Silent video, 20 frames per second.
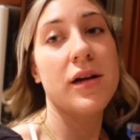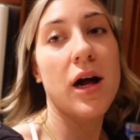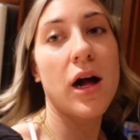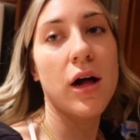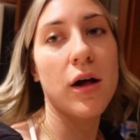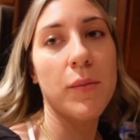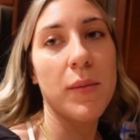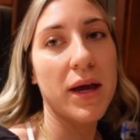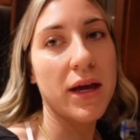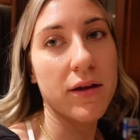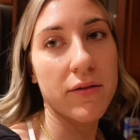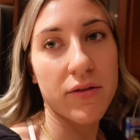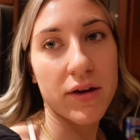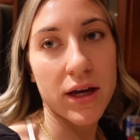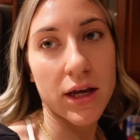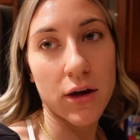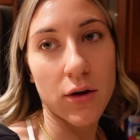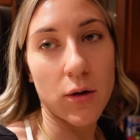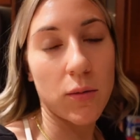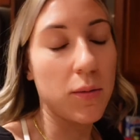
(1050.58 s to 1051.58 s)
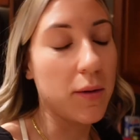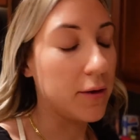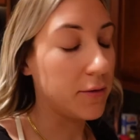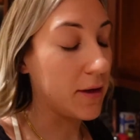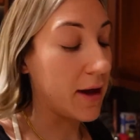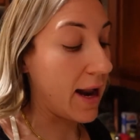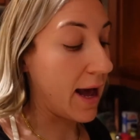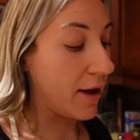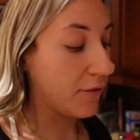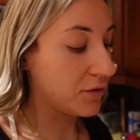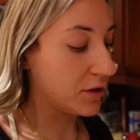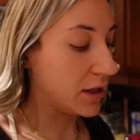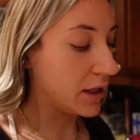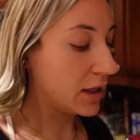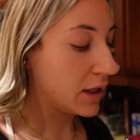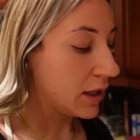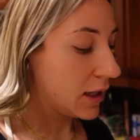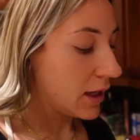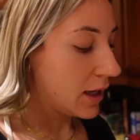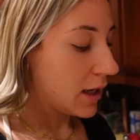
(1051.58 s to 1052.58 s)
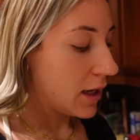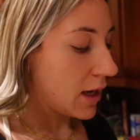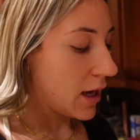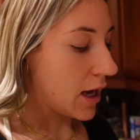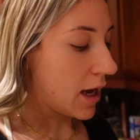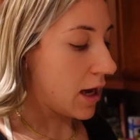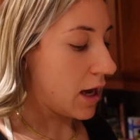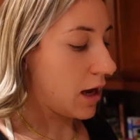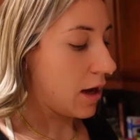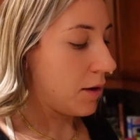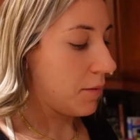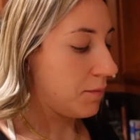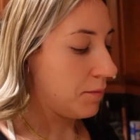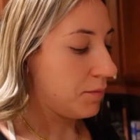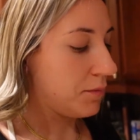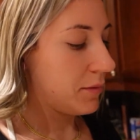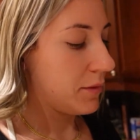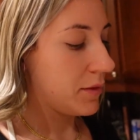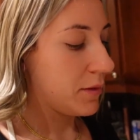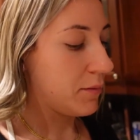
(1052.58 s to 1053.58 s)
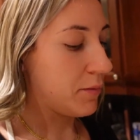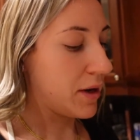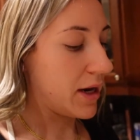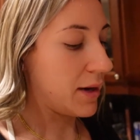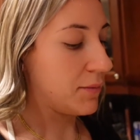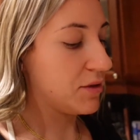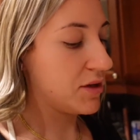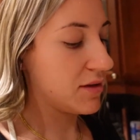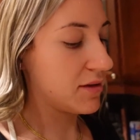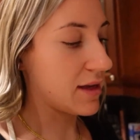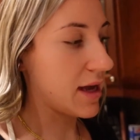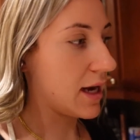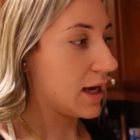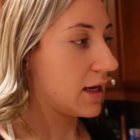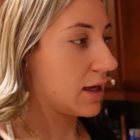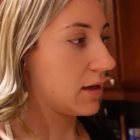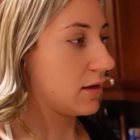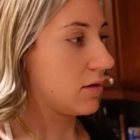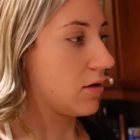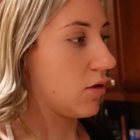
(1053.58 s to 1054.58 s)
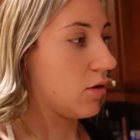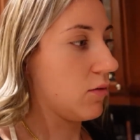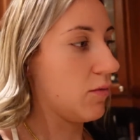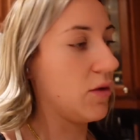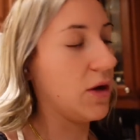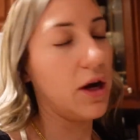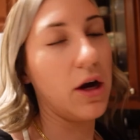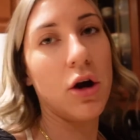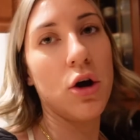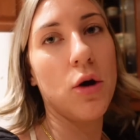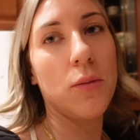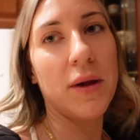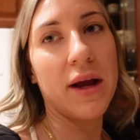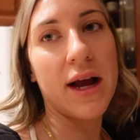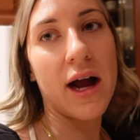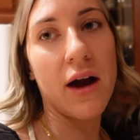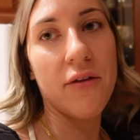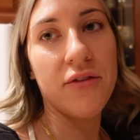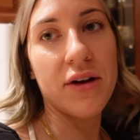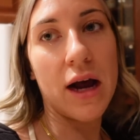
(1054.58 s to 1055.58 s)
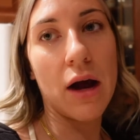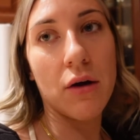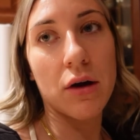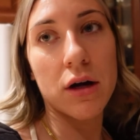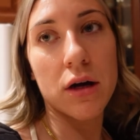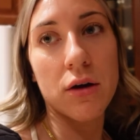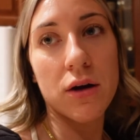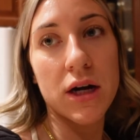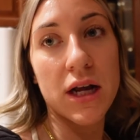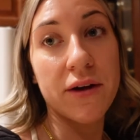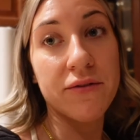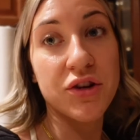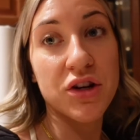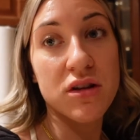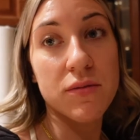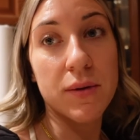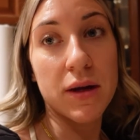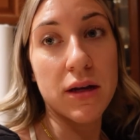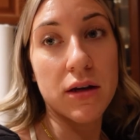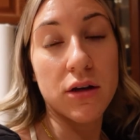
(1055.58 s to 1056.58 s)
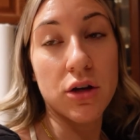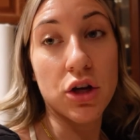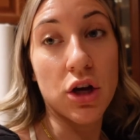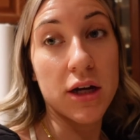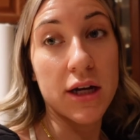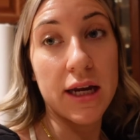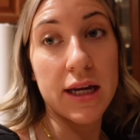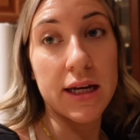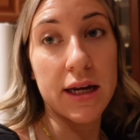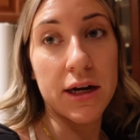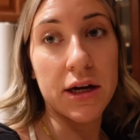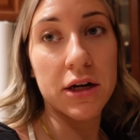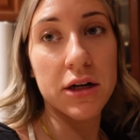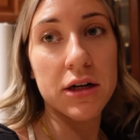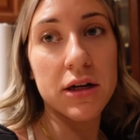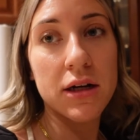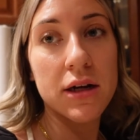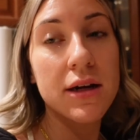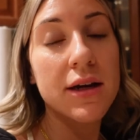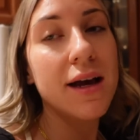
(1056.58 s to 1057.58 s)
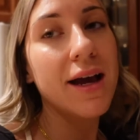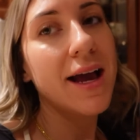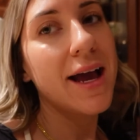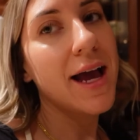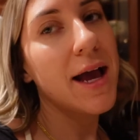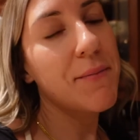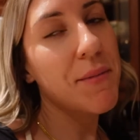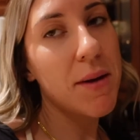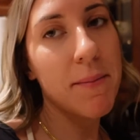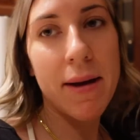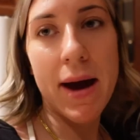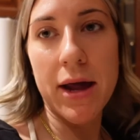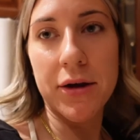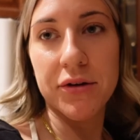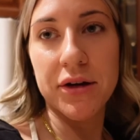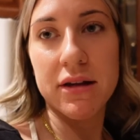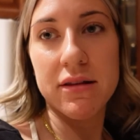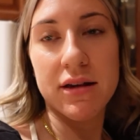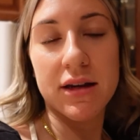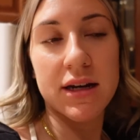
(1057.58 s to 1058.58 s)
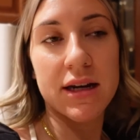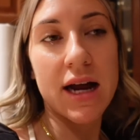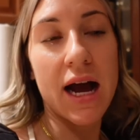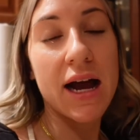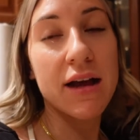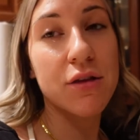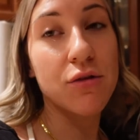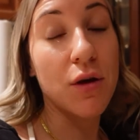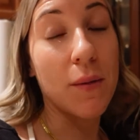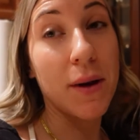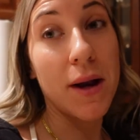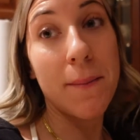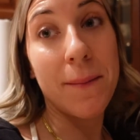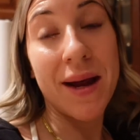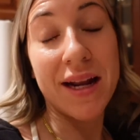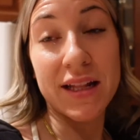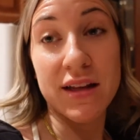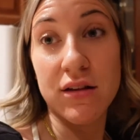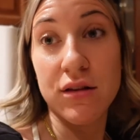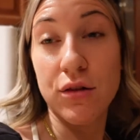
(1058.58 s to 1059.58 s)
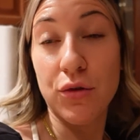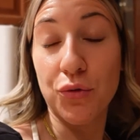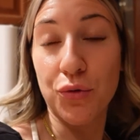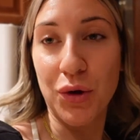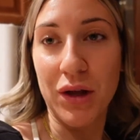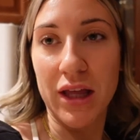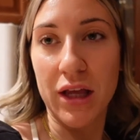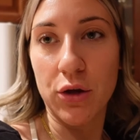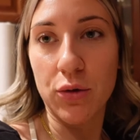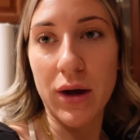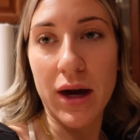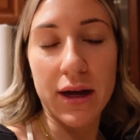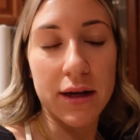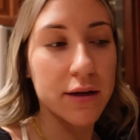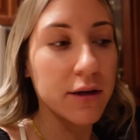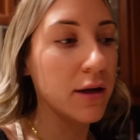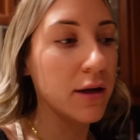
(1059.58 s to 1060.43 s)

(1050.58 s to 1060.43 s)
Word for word: I'll make a video about that after. Um, but I'm just getting home. Well, I got home like half an hour ago and I've just been cooking dinner and my battery's gonna die, so I'm gonna make this really quick.